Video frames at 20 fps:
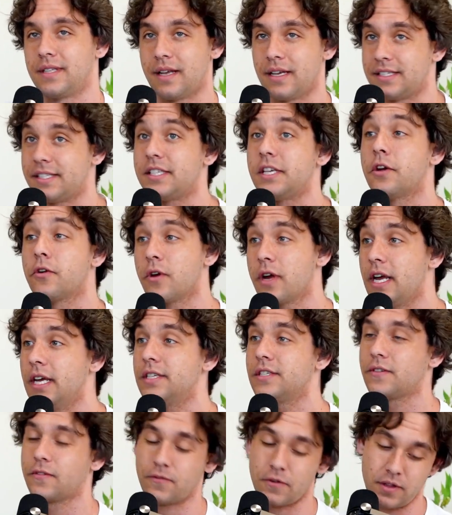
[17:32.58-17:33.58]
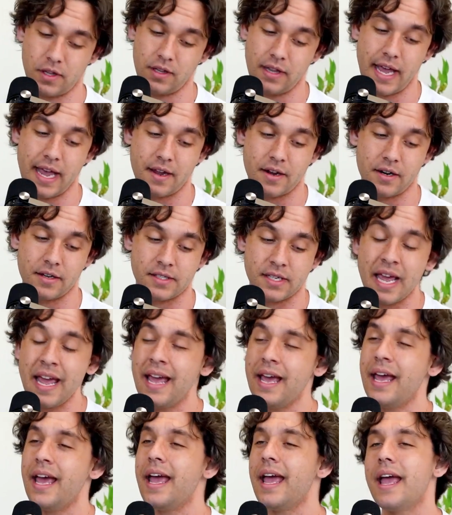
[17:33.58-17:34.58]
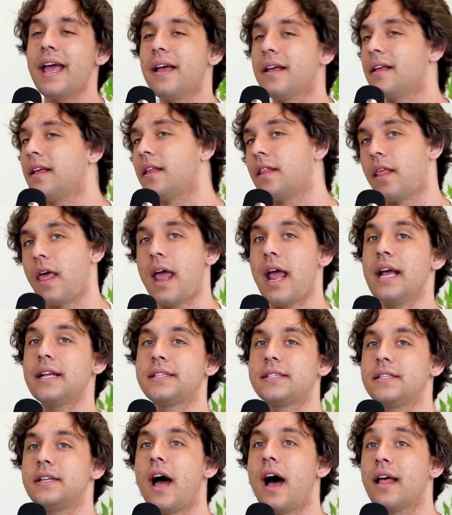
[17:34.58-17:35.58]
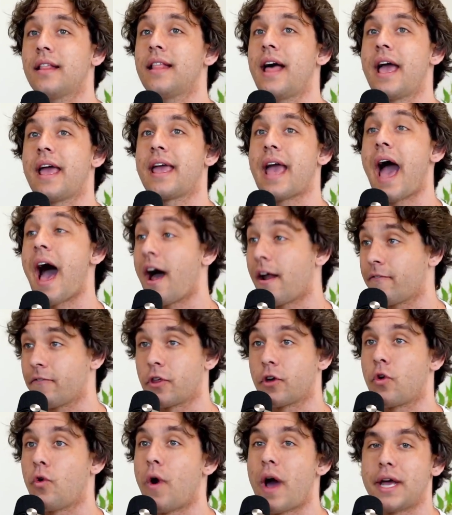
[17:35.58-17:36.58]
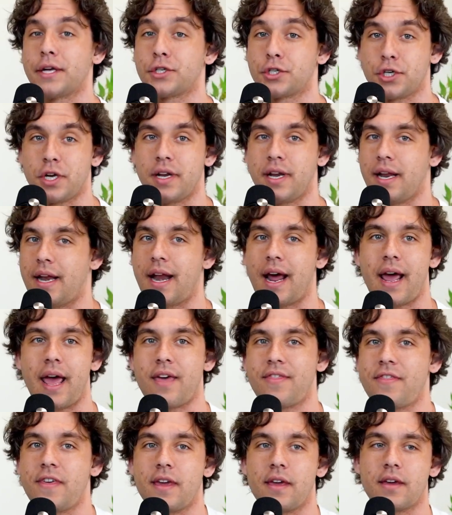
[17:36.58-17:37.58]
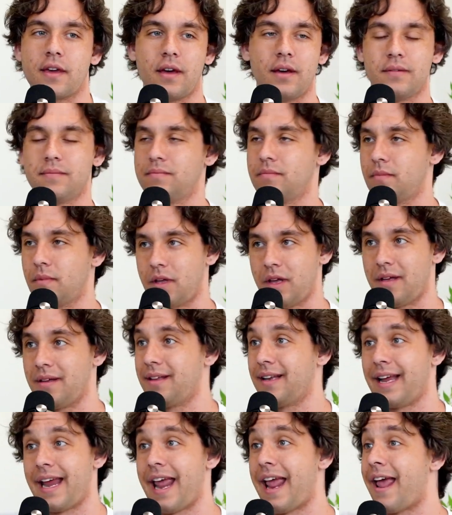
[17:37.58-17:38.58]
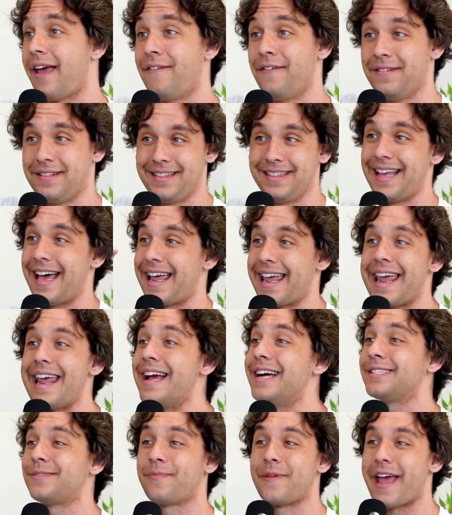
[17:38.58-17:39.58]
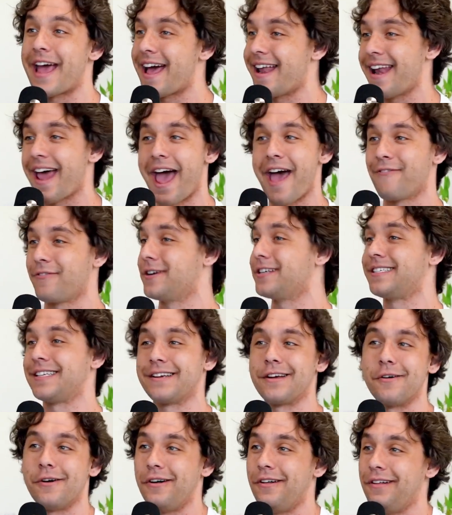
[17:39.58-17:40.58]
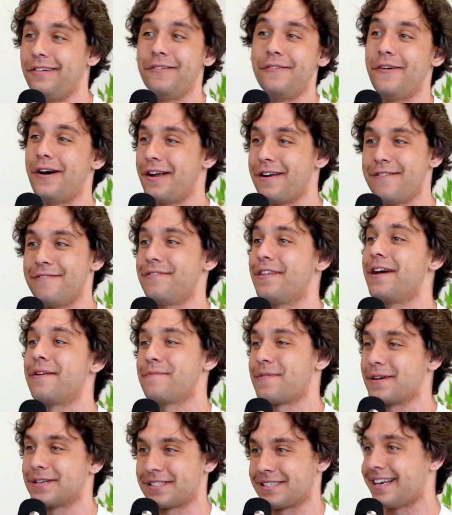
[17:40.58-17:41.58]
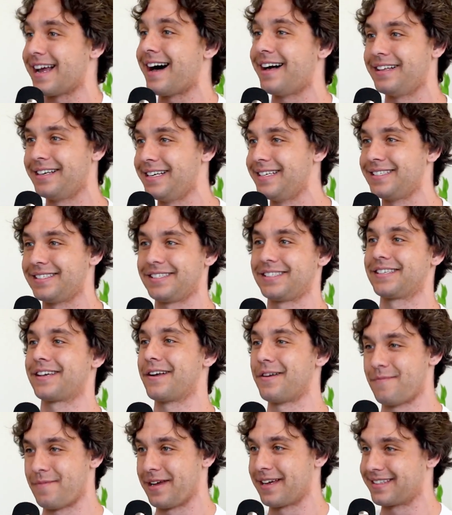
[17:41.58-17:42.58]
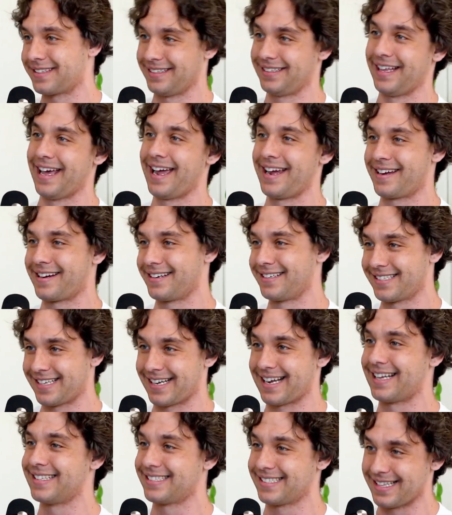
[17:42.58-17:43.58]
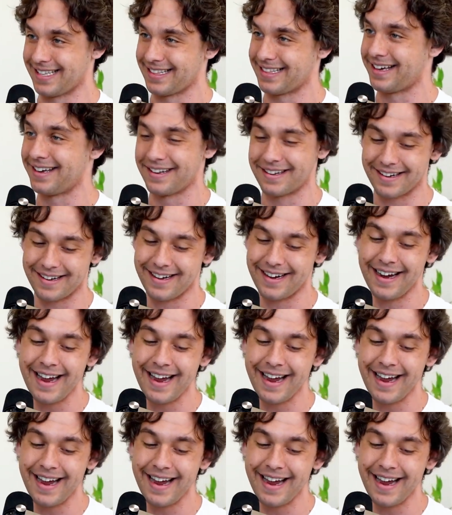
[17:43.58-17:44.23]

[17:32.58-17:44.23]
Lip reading: series for the Lakers. It's not like out of the question. And I think if like ESPN, every single one of their personalities is going to pick the Lakers against the Thunder.